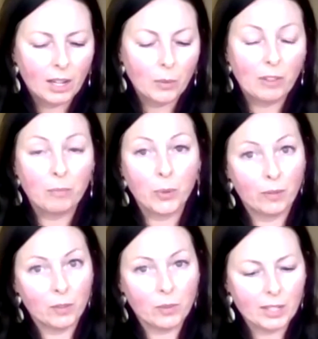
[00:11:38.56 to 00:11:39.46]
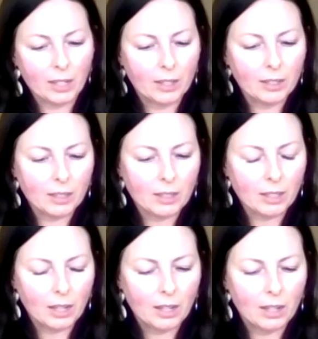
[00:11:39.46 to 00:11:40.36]
We have proven results.
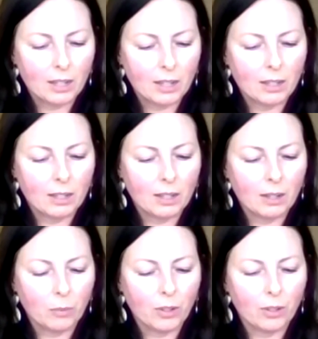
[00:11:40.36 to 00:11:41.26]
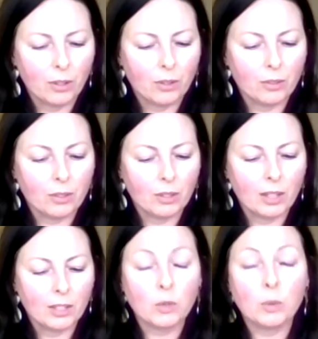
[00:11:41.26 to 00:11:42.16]
We're
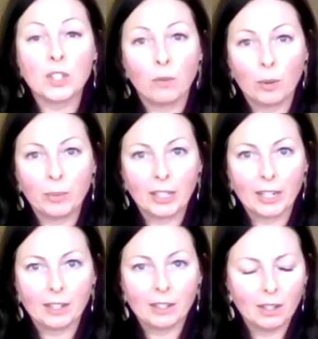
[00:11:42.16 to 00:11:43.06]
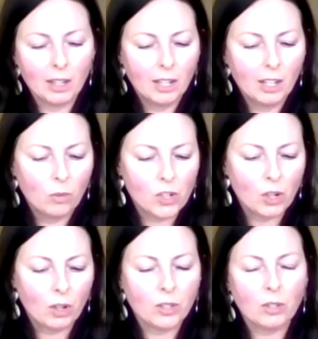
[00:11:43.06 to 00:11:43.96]
Swiss formulated, which
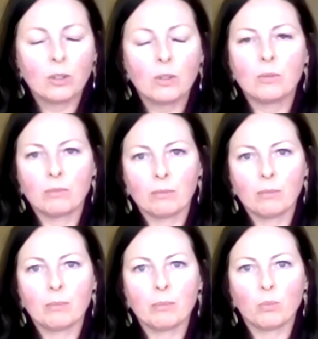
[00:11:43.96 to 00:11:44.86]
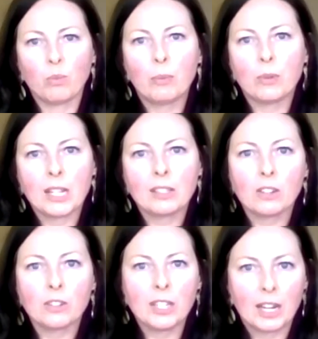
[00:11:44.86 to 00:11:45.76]
also represents
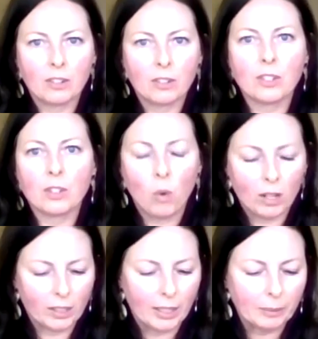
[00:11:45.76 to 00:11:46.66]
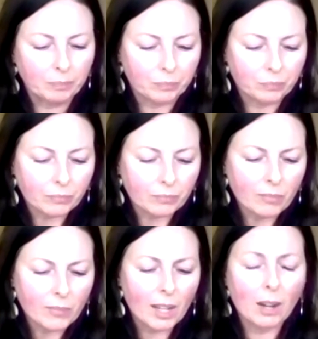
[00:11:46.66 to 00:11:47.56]
our standards and quality.
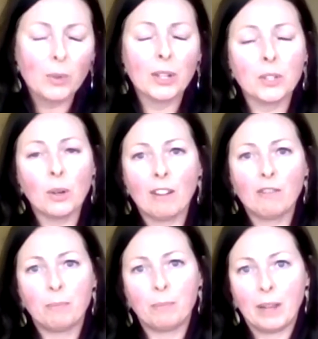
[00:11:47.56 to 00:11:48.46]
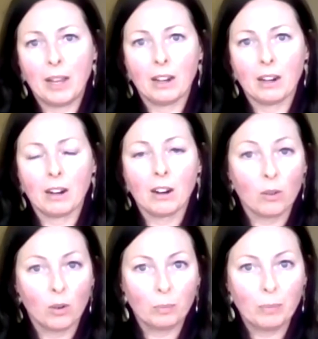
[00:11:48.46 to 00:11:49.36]
We also have
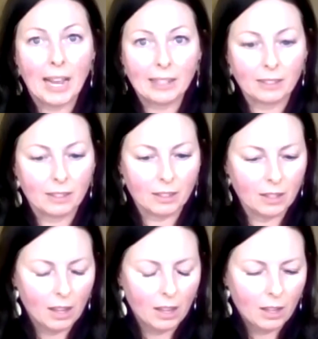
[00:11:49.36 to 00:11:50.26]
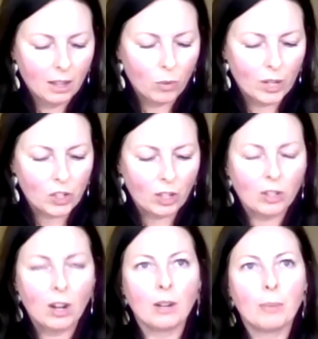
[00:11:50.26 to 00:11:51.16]
our own patents, which I'll
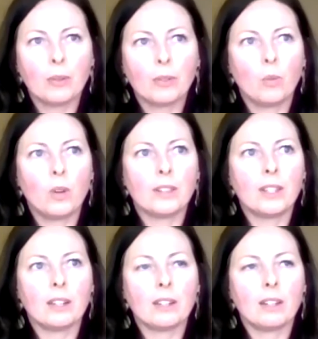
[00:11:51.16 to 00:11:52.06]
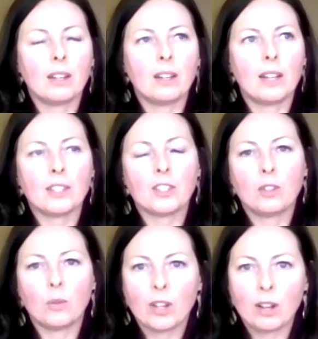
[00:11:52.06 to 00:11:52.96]
talk about the one that has
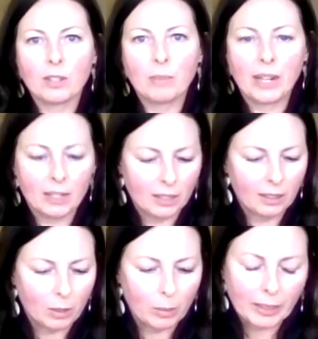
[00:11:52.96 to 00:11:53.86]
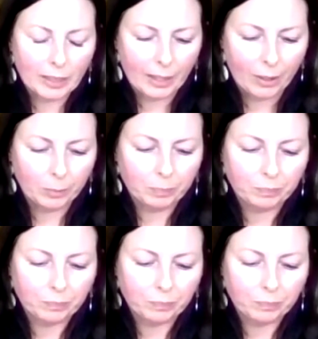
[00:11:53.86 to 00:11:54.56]
to do with cosmetics a little bit later.